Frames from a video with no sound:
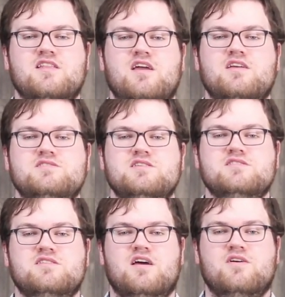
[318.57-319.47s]
that
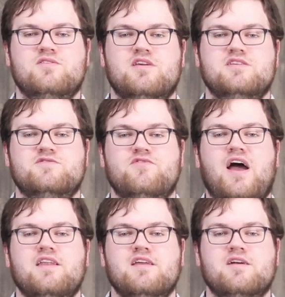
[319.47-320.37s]
ng sound is
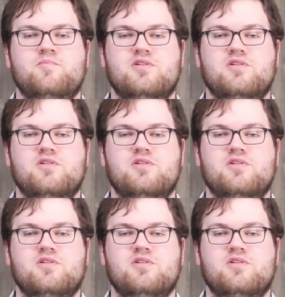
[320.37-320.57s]
finding a